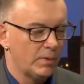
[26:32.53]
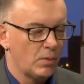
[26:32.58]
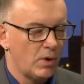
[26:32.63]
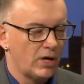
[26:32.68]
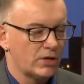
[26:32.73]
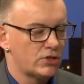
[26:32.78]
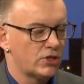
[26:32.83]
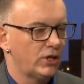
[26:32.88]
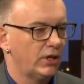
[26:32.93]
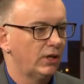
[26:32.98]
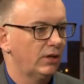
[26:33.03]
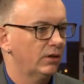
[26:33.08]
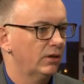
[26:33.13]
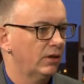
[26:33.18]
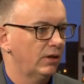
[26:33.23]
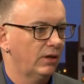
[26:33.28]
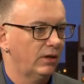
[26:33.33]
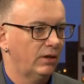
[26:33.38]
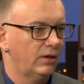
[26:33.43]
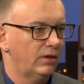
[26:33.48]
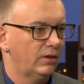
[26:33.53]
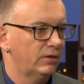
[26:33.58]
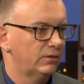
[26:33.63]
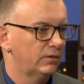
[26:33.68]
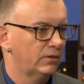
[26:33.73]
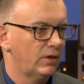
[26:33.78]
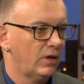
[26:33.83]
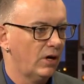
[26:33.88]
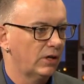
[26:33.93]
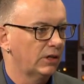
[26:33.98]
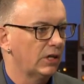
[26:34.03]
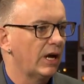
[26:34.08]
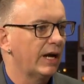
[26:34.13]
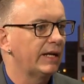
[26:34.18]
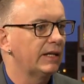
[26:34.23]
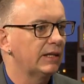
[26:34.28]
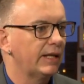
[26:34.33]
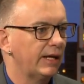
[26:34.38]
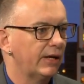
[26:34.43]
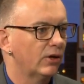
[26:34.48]
will be watching uh,
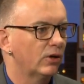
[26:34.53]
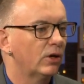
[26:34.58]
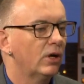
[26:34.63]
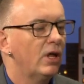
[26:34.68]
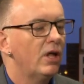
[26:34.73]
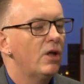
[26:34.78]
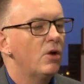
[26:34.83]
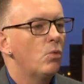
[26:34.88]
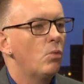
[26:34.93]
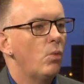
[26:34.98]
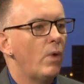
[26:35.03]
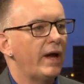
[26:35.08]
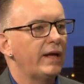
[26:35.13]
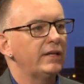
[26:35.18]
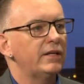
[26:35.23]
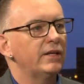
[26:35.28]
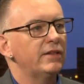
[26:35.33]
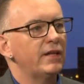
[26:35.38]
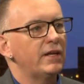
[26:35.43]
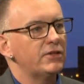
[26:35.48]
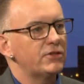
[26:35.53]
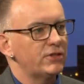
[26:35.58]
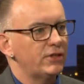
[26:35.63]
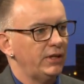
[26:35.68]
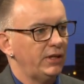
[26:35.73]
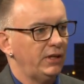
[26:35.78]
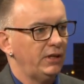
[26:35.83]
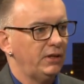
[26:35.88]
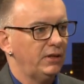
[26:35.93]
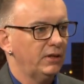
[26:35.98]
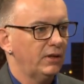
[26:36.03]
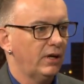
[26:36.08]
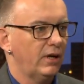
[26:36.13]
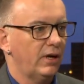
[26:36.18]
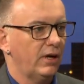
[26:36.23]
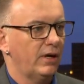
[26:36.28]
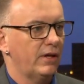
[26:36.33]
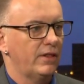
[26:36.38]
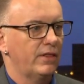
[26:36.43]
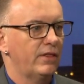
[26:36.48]
online later, yeah. when can they see
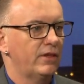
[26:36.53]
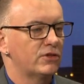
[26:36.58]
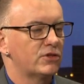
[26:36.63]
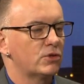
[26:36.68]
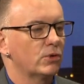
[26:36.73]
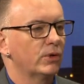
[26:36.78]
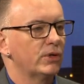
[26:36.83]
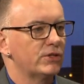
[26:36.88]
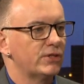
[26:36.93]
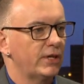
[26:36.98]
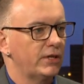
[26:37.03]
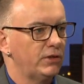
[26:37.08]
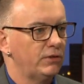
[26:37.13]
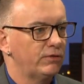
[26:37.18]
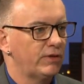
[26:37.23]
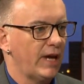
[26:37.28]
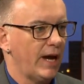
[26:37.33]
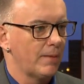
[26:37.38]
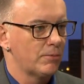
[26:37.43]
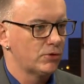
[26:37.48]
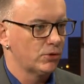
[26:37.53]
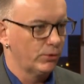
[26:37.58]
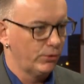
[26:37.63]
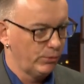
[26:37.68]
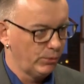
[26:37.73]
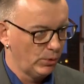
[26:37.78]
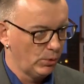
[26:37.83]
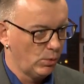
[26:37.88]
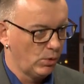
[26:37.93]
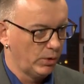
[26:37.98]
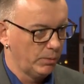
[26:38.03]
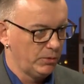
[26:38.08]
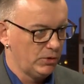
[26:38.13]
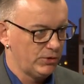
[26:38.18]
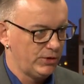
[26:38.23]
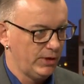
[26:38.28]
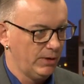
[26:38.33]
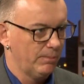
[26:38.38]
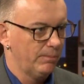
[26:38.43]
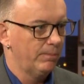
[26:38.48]
uh, the stories that you've captured through the War
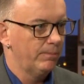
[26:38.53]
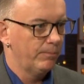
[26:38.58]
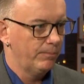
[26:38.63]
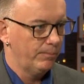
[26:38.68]
Museum?